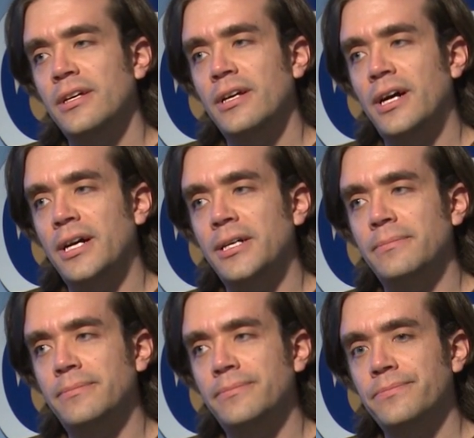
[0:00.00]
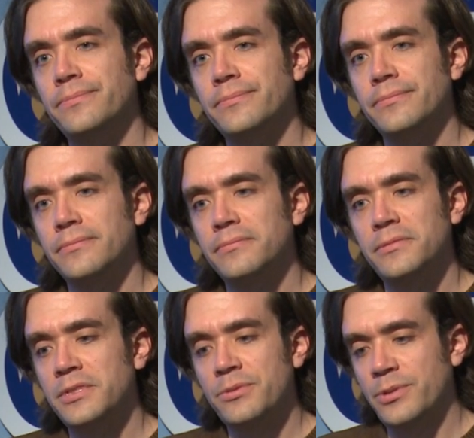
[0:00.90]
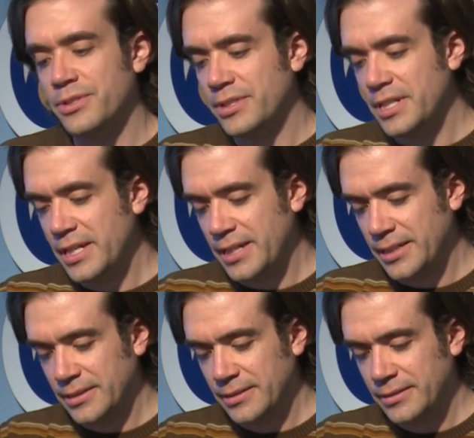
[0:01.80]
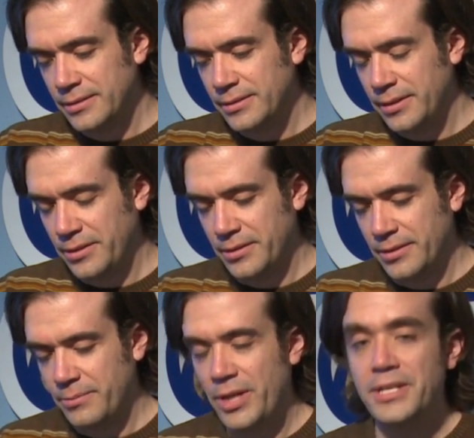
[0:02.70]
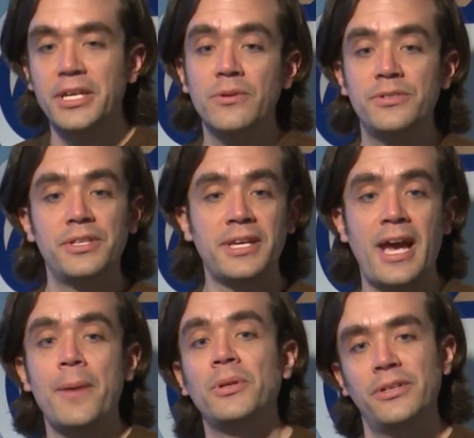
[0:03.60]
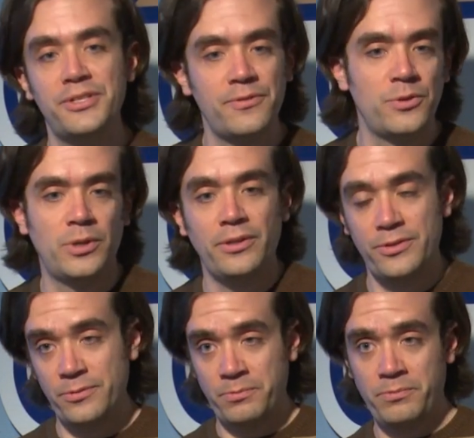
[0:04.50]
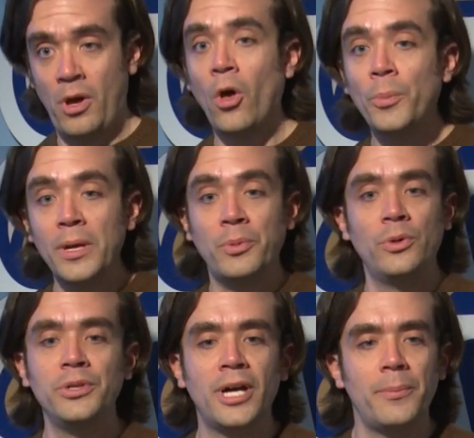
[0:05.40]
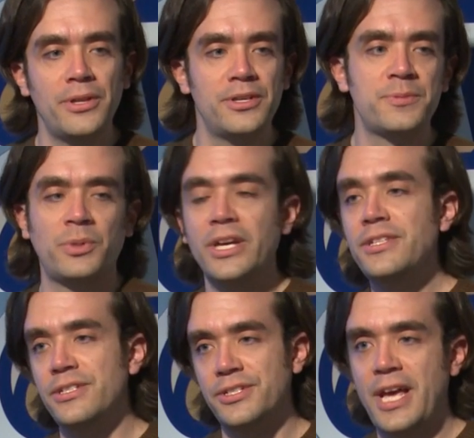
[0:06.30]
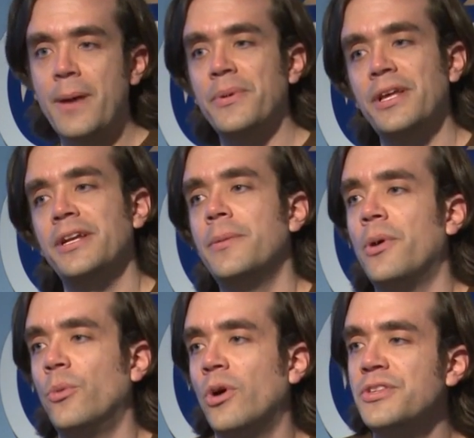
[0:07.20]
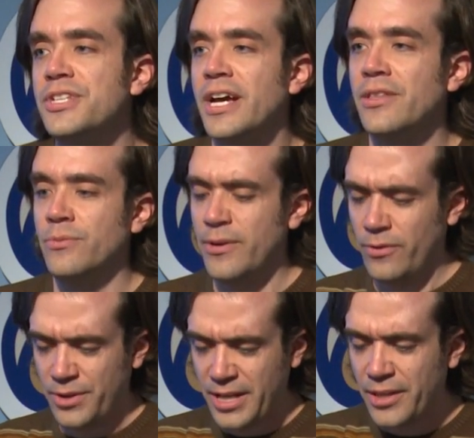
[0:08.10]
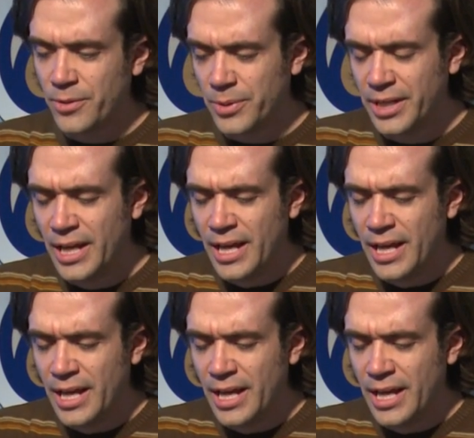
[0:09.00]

Um, this wasn't the, uh, you know, the Montagues and the Capulets, if you will. This was all people who'd come to this place and just happened to end up on one side of the river or the other. But